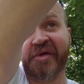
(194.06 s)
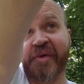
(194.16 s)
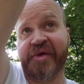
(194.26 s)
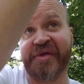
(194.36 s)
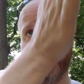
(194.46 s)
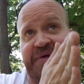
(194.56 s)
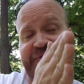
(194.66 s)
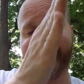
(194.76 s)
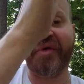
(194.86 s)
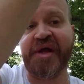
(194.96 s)
because we were set off the
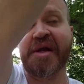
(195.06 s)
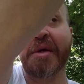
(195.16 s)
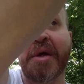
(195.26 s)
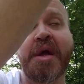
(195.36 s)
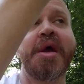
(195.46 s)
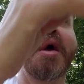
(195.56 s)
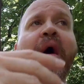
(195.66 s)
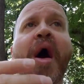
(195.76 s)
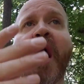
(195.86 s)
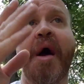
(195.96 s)
street,
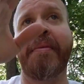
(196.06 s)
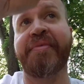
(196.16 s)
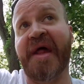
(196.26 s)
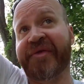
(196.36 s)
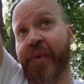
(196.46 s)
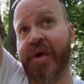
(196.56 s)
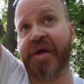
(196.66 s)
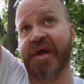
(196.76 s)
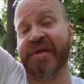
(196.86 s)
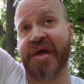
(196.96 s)
that's where
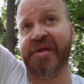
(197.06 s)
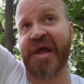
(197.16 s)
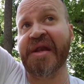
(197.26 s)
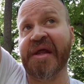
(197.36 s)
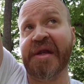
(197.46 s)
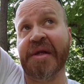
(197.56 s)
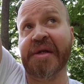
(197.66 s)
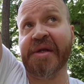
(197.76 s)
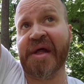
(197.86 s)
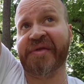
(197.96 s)
it ended,
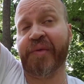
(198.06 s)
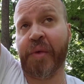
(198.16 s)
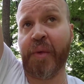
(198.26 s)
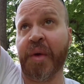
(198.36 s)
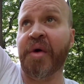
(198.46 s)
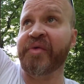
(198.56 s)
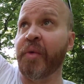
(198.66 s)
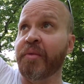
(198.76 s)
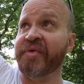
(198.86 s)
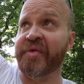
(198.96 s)
and that's where one was
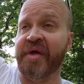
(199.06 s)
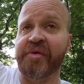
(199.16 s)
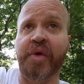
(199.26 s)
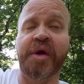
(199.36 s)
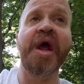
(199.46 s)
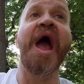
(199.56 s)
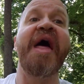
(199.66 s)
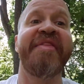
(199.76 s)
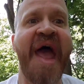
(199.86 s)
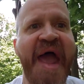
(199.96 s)
on the other corner.
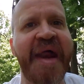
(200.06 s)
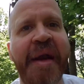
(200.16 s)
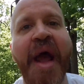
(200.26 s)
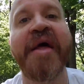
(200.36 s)
And then